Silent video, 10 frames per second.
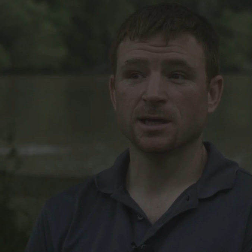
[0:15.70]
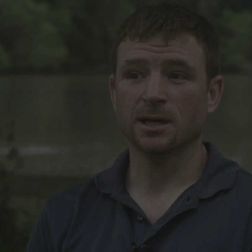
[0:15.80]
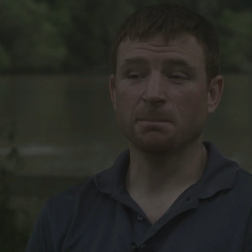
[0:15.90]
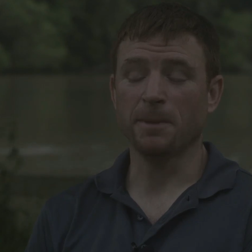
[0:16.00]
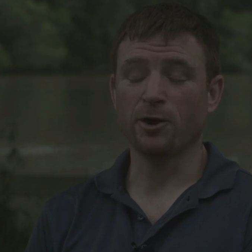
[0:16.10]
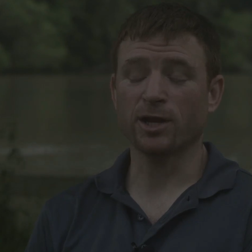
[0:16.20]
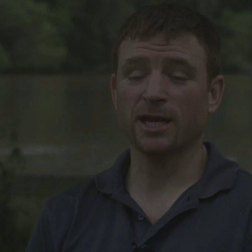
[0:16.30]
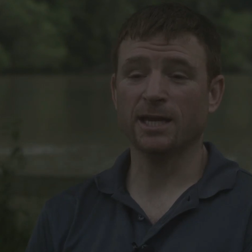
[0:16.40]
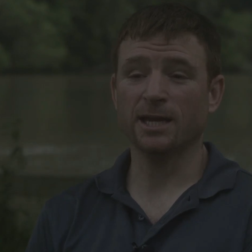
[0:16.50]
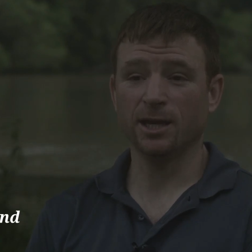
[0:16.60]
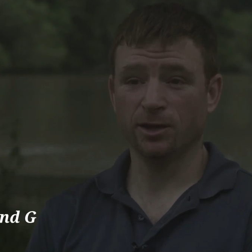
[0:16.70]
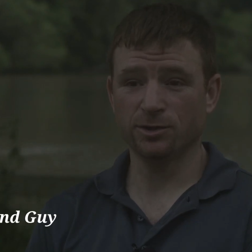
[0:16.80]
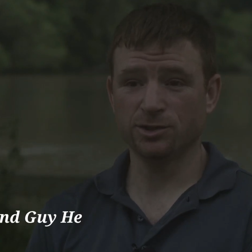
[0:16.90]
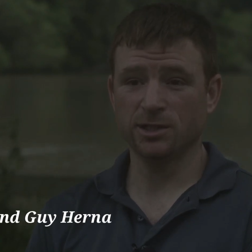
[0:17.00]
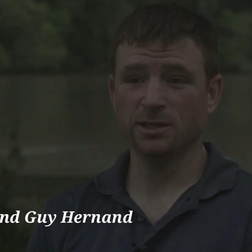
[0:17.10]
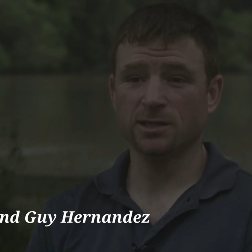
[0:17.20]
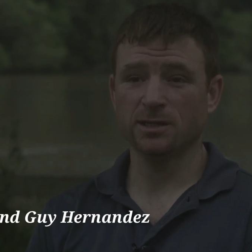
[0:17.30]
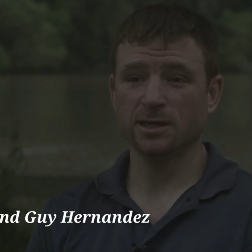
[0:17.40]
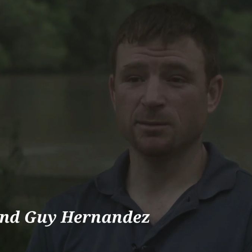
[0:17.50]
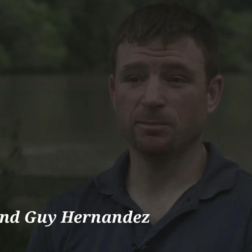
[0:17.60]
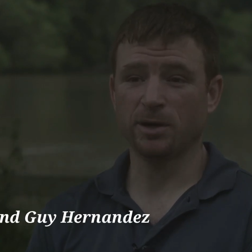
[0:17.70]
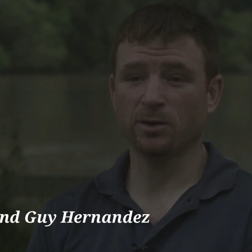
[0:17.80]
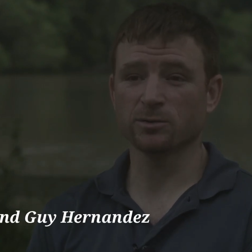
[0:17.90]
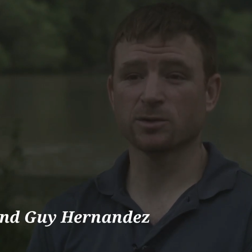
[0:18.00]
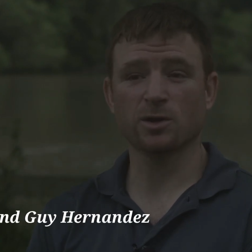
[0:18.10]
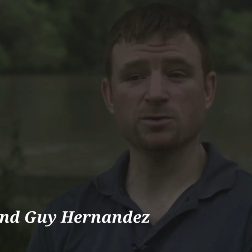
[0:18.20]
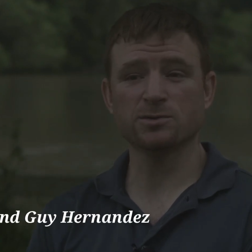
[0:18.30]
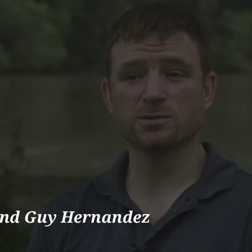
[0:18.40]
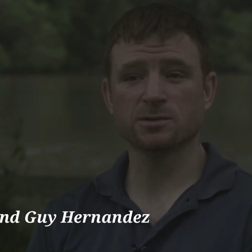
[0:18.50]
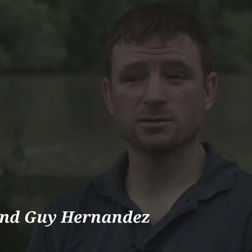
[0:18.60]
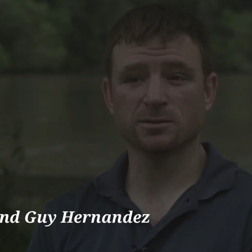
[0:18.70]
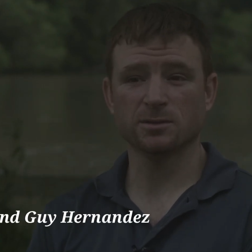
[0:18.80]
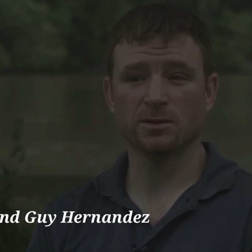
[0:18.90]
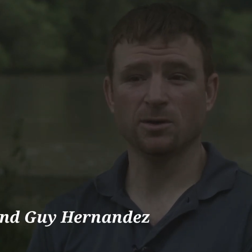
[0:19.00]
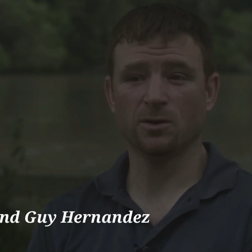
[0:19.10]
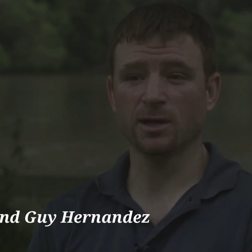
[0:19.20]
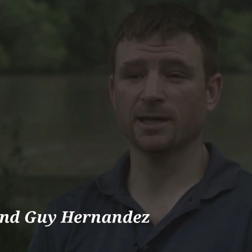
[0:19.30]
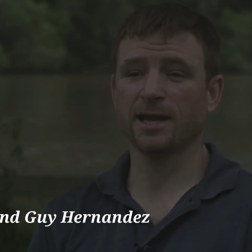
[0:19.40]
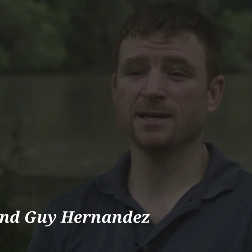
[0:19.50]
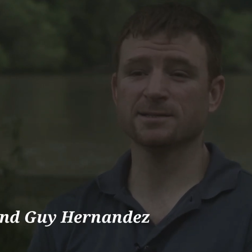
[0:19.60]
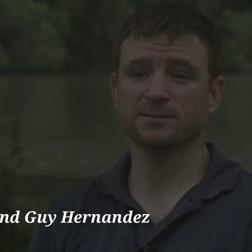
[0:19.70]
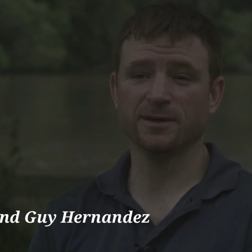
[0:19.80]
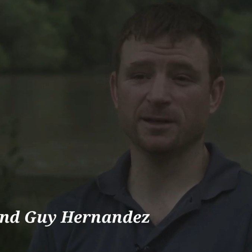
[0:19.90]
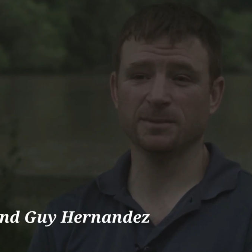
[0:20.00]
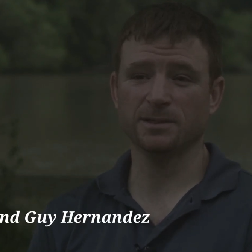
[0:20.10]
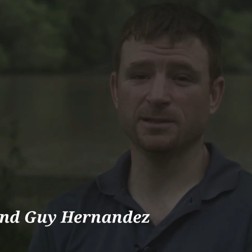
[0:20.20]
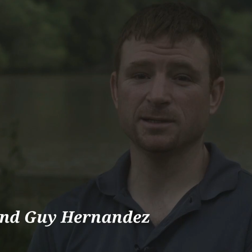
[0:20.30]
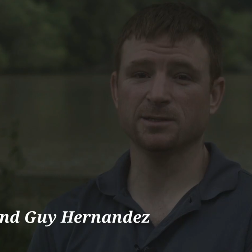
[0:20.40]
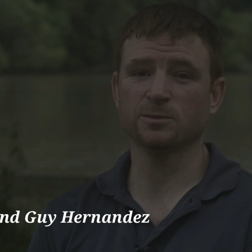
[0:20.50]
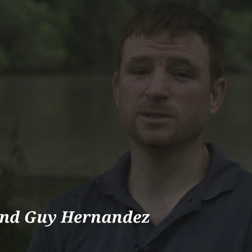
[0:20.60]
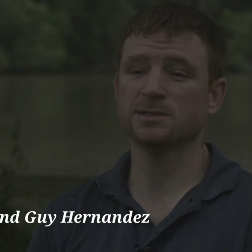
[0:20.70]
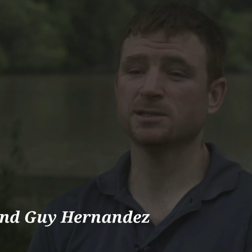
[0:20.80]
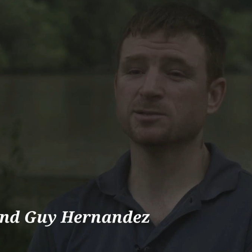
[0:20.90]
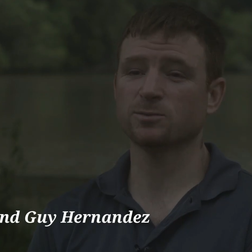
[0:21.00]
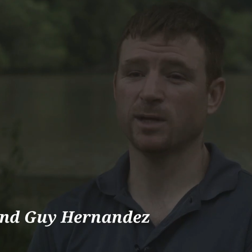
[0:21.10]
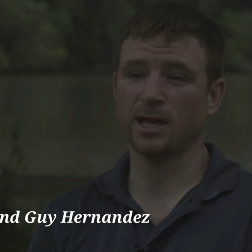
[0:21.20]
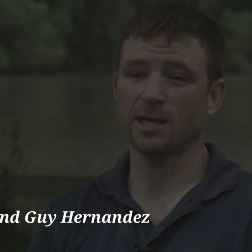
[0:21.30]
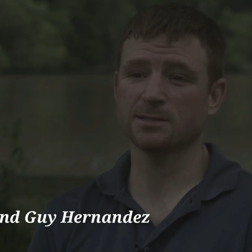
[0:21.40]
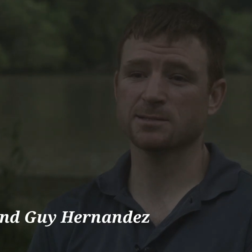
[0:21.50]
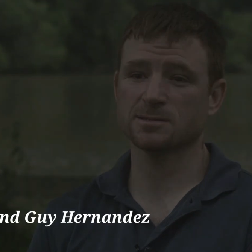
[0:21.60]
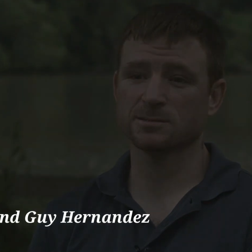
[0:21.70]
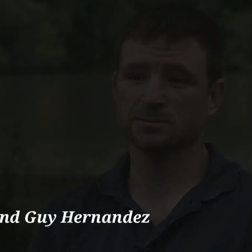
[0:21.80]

American Energy, Imperiled Coast, Oil and Gas Development in Louisiana's Wetlands.